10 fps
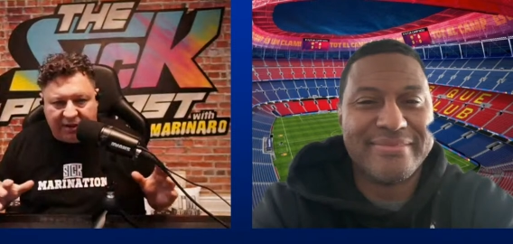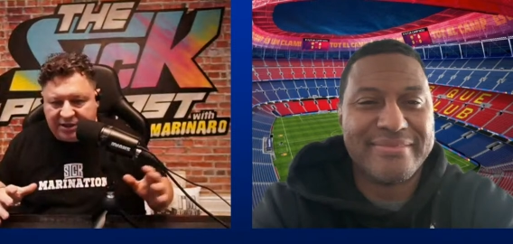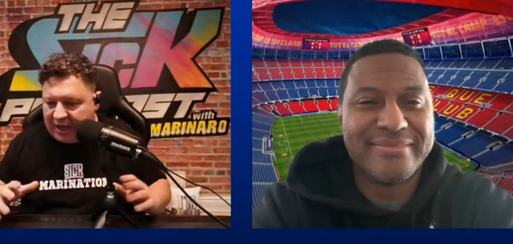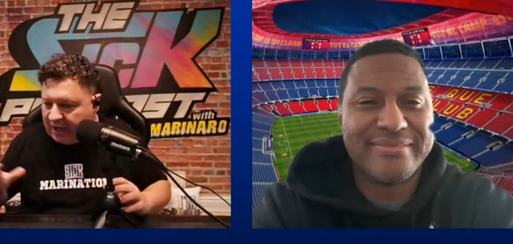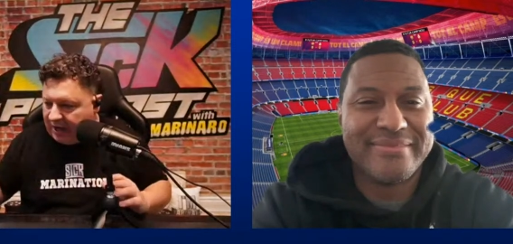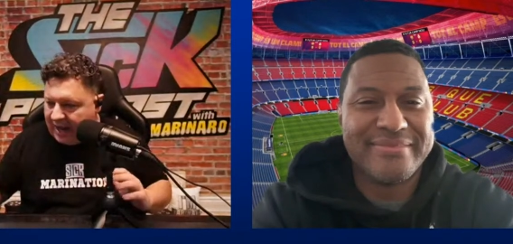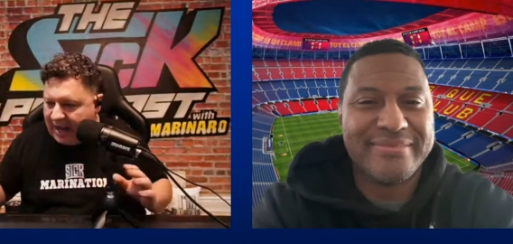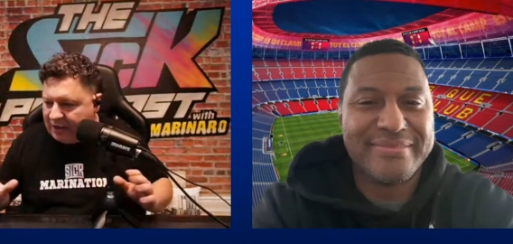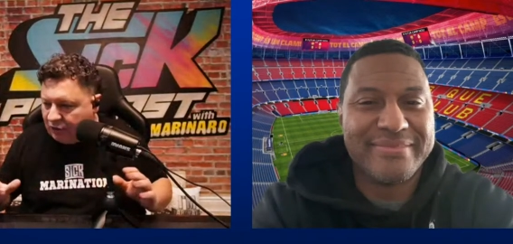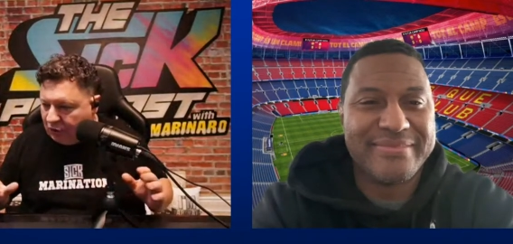Speaker 1: things get out of
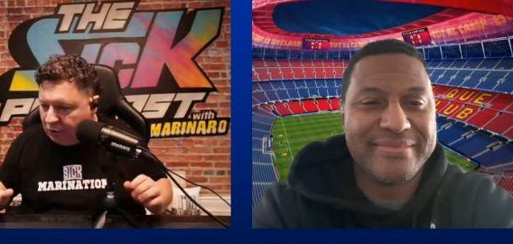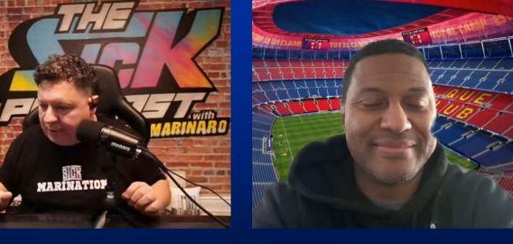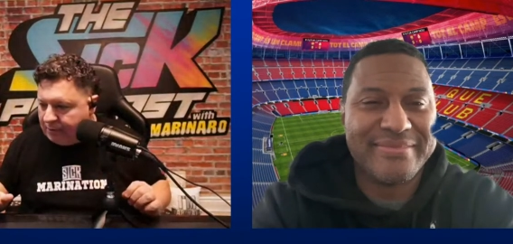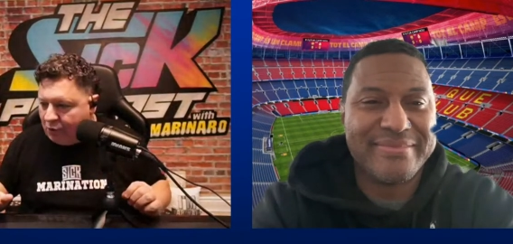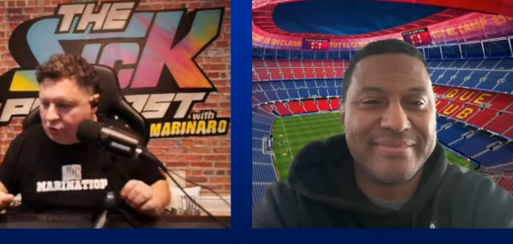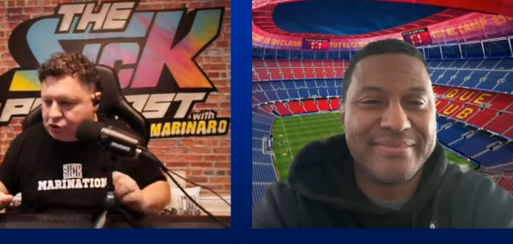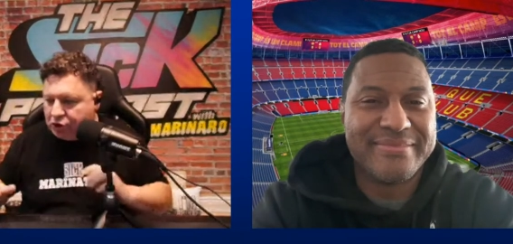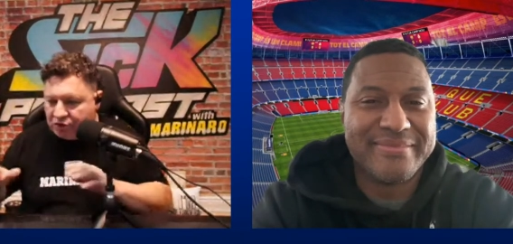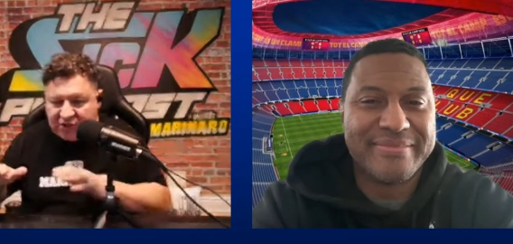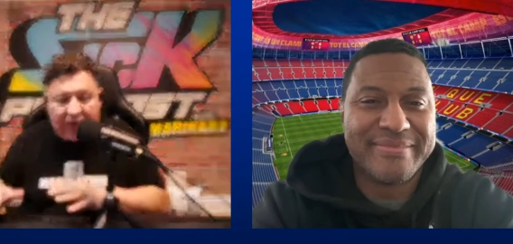hand or a little bit
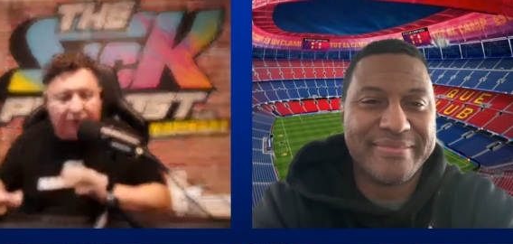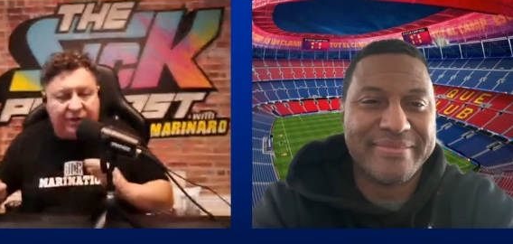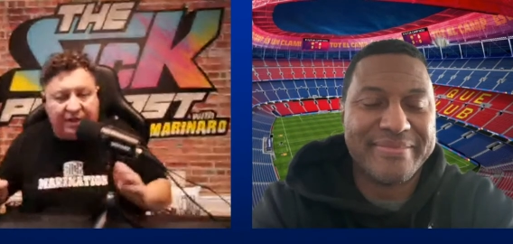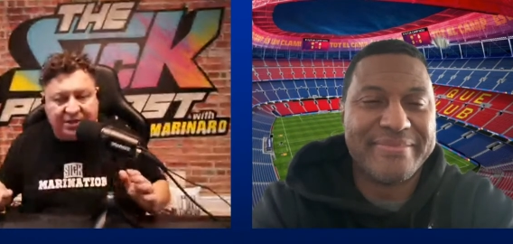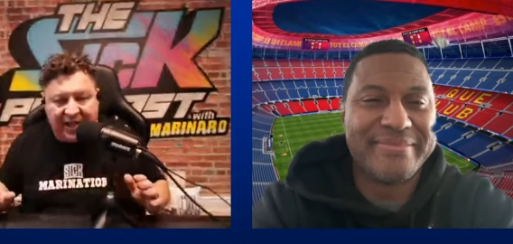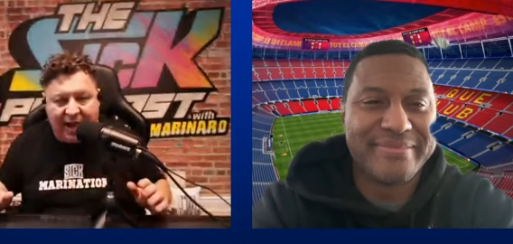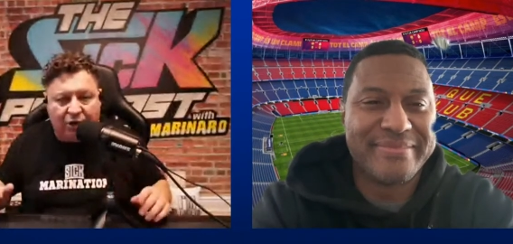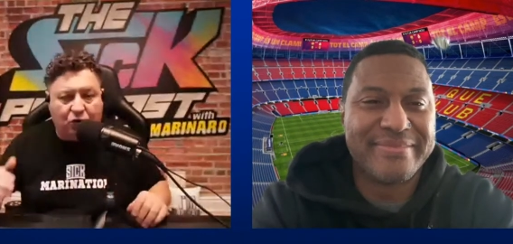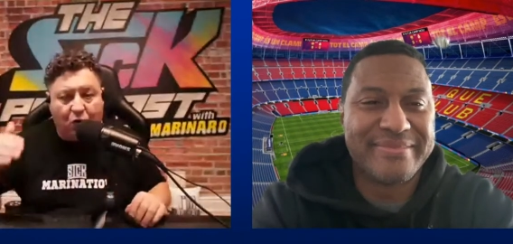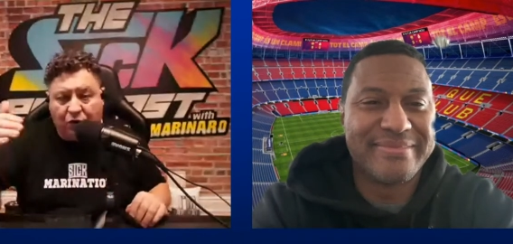emotional settle things
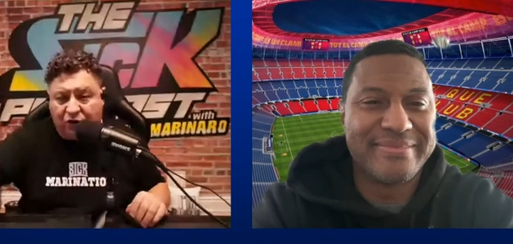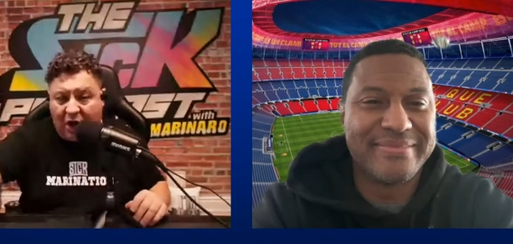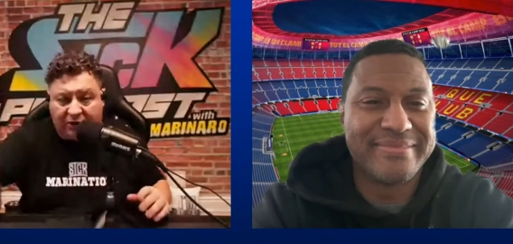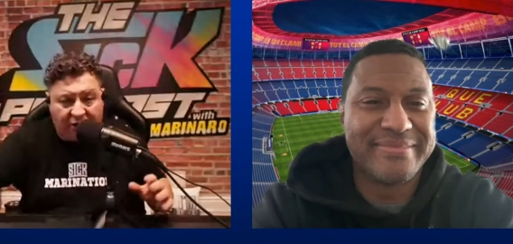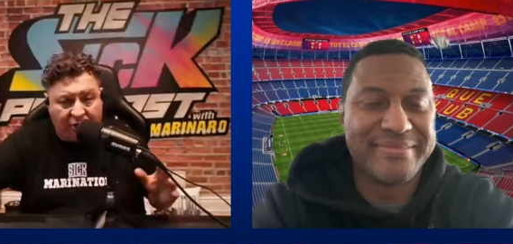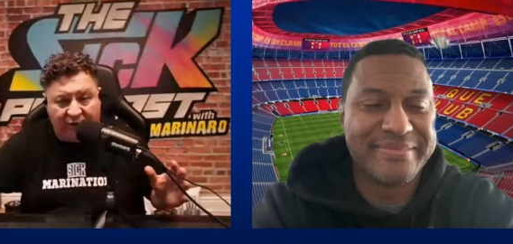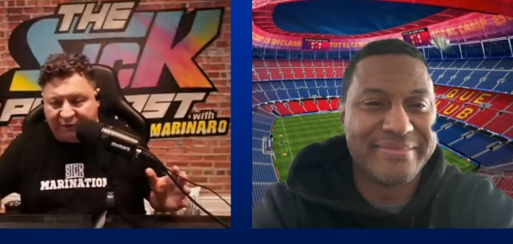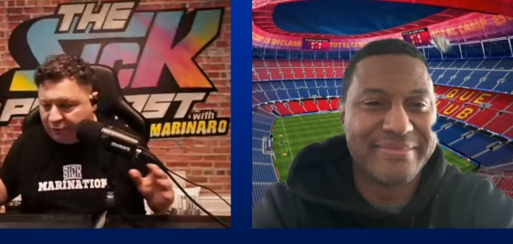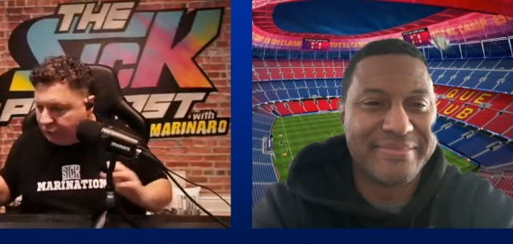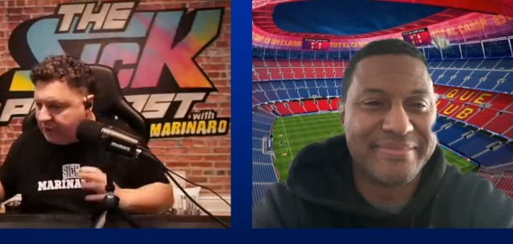down go and talk to the
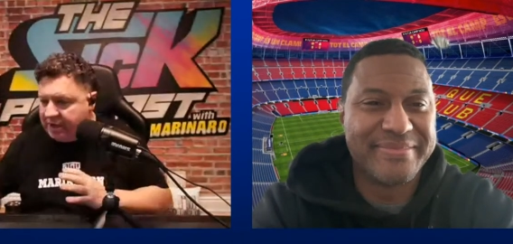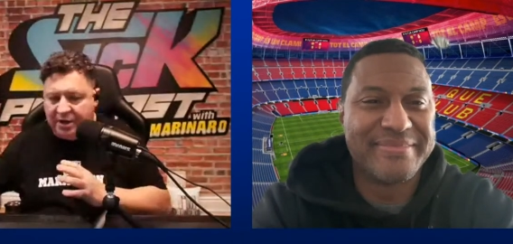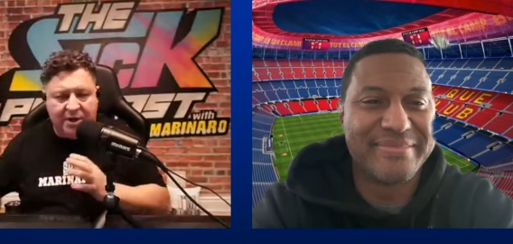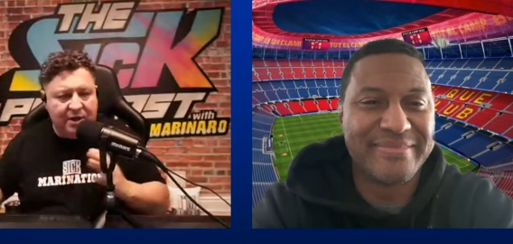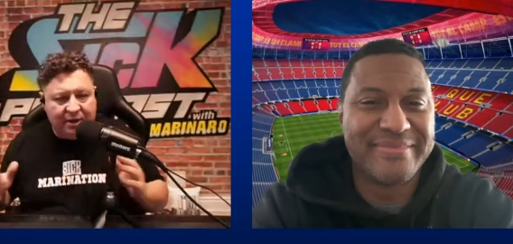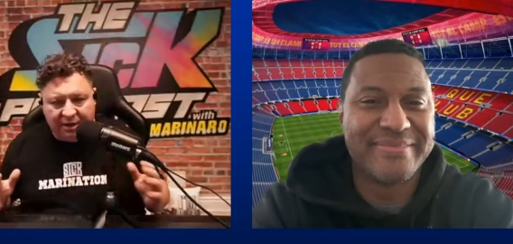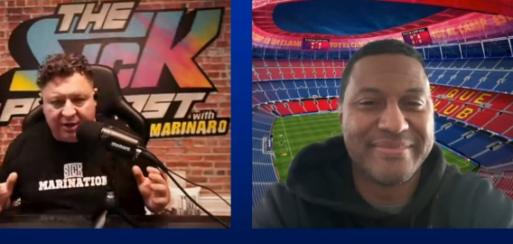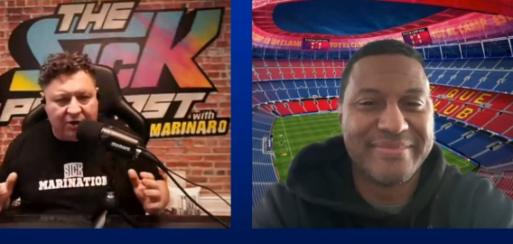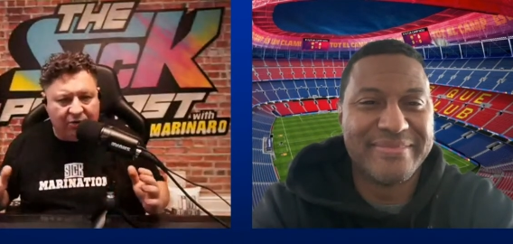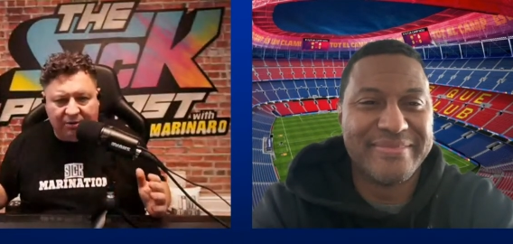referee uh,
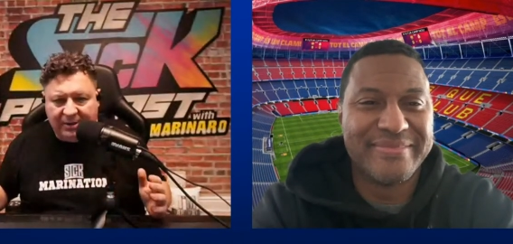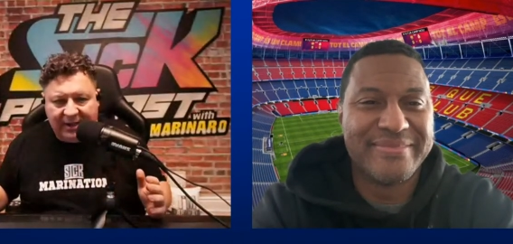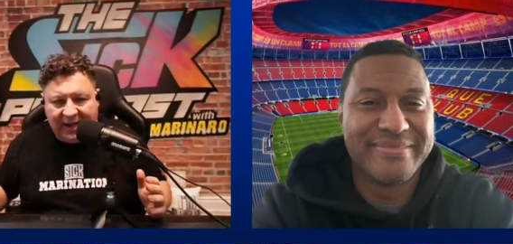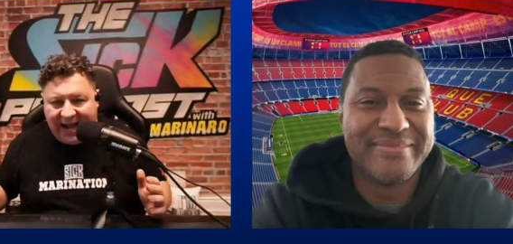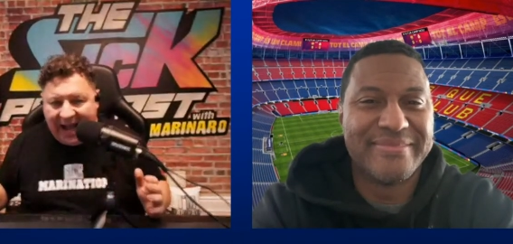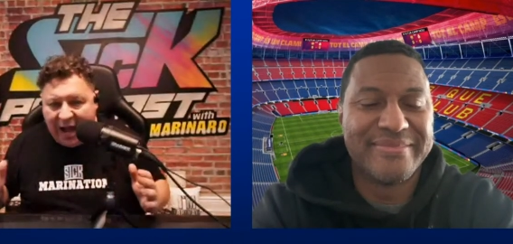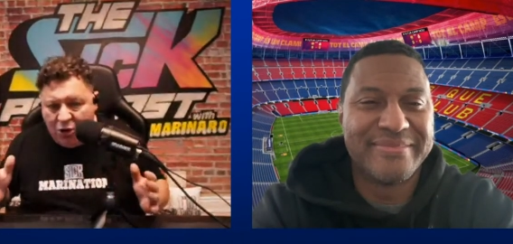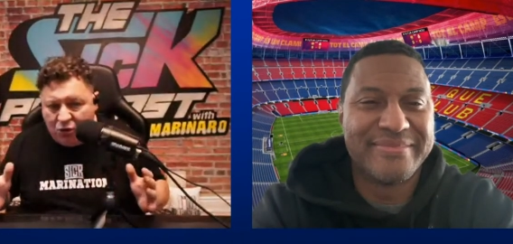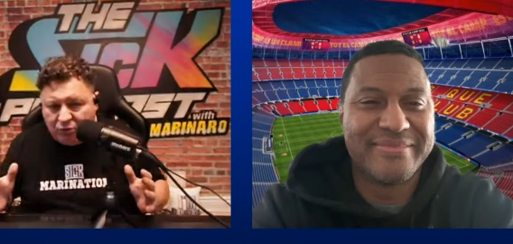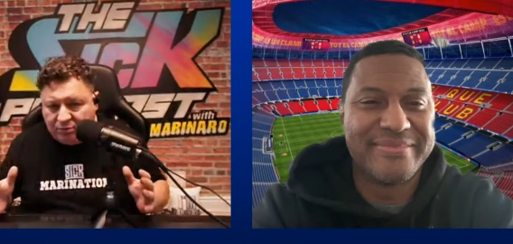you know
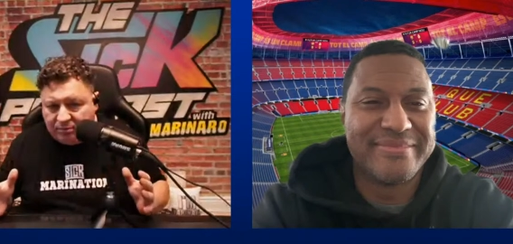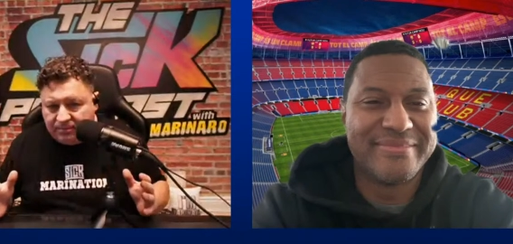how